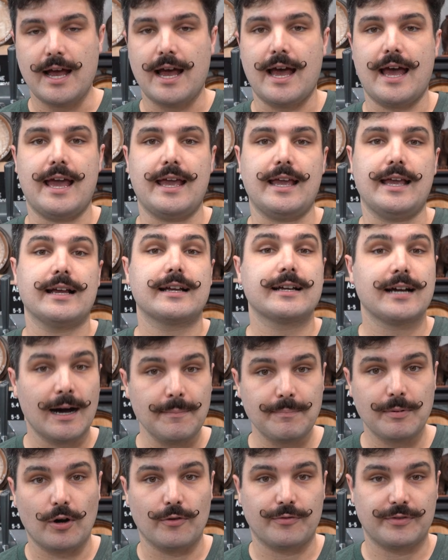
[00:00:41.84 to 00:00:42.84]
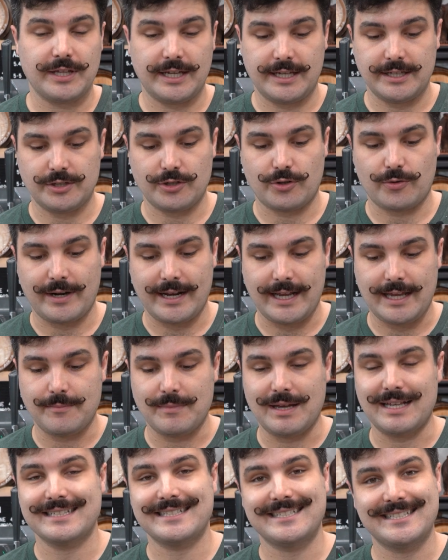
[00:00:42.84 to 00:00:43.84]
a cup of thickened
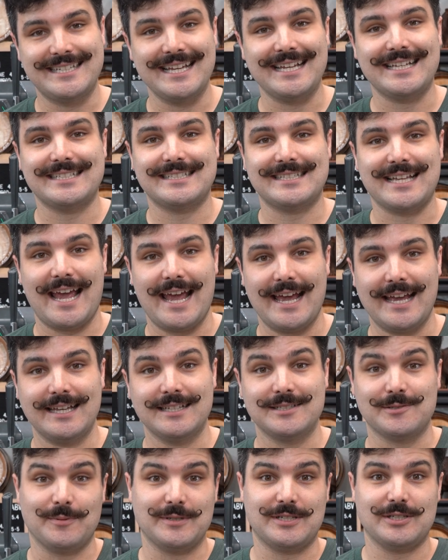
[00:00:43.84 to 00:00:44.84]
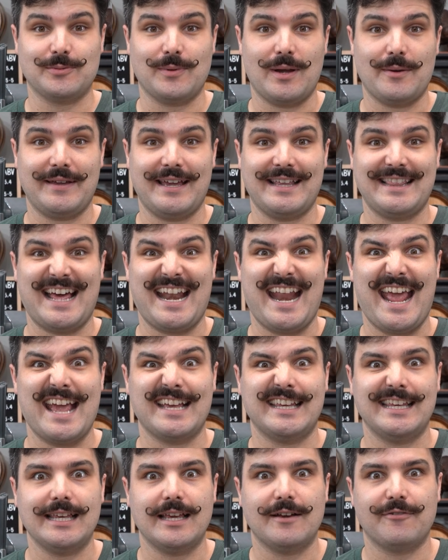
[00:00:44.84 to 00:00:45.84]
cream, 6 eggs, which is where we get that
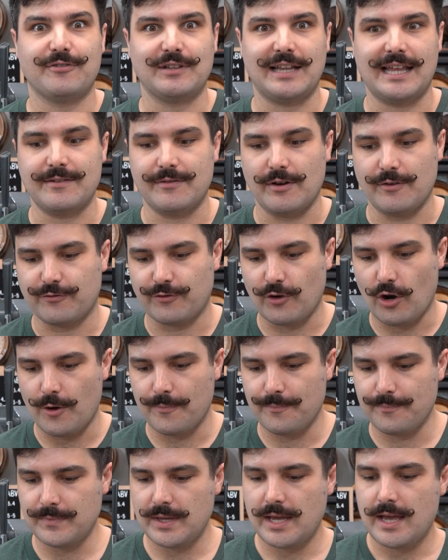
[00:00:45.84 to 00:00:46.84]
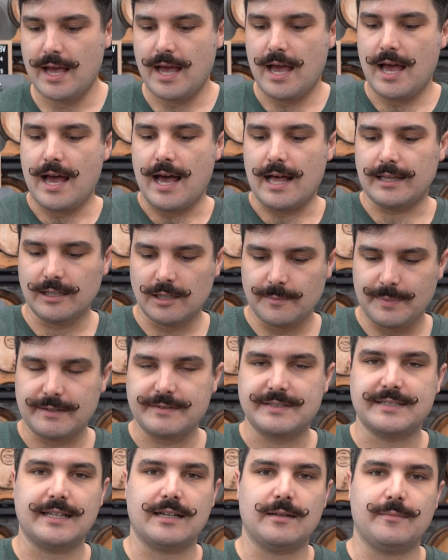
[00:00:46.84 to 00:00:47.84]
eggy flavor from, a little bit
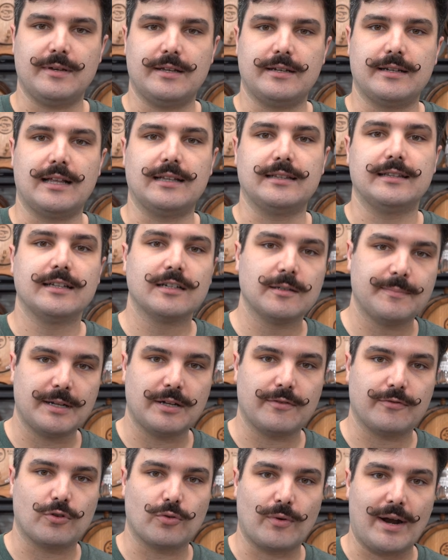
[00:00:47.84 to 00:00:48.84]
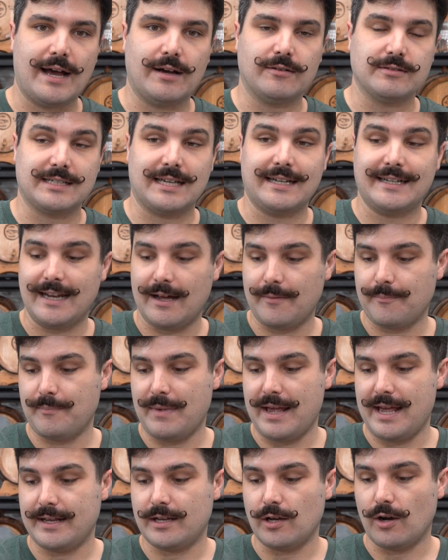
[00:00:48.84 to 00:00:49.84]
of cinnamon, a little bit of ground
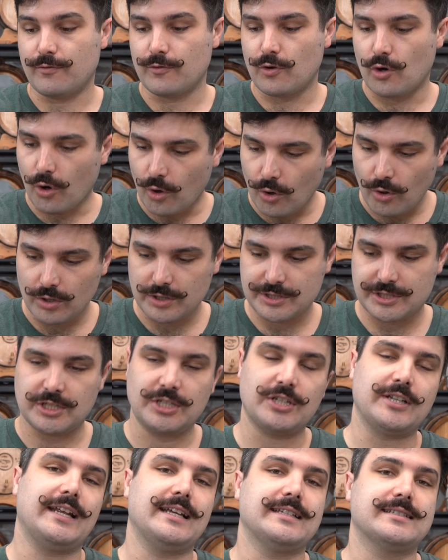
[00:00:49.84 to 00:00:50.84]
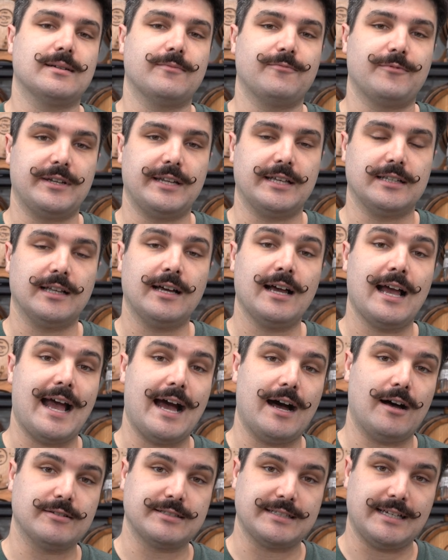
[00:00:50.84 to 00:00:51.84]
nutmeg. Of course, you need some vanilla.
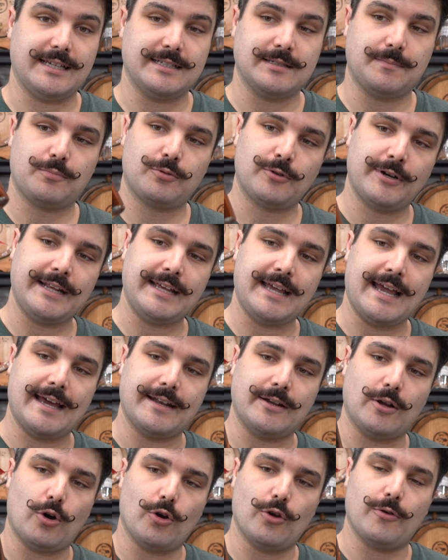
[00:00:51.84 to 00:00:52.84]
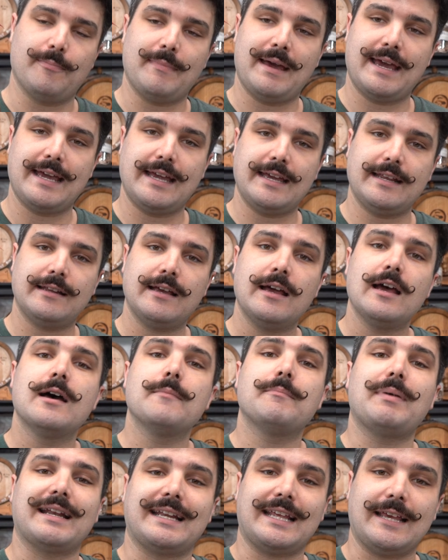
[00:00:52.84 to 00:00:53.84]
Ours is pretty and homemade,
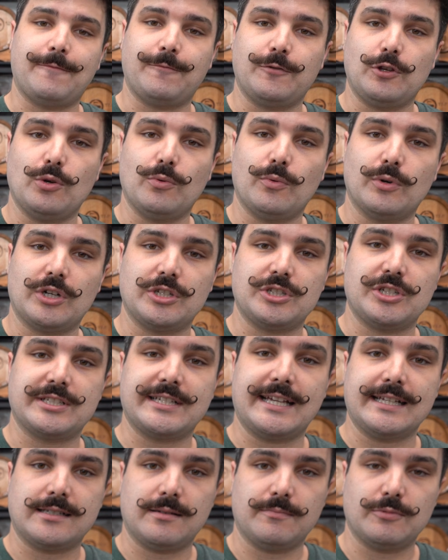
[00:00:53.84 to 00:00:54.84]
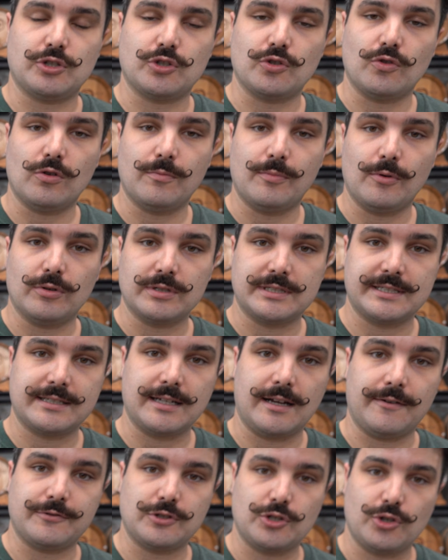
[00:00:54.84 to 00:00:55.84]
but if you wanna just get some store-bought
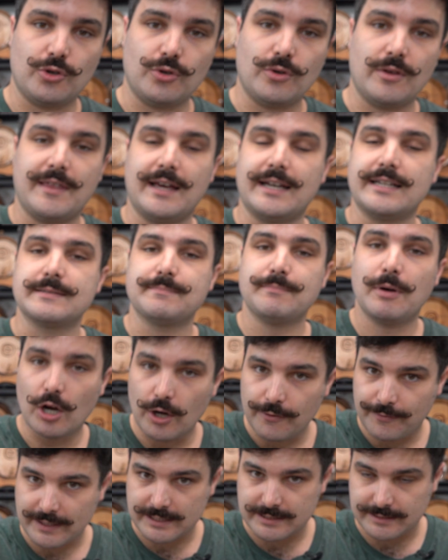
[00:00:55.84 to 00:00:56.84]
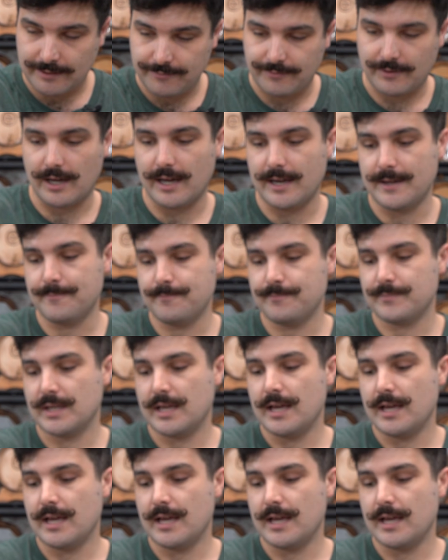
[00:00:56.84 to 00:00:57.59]
stuff too, that is perfectly fine.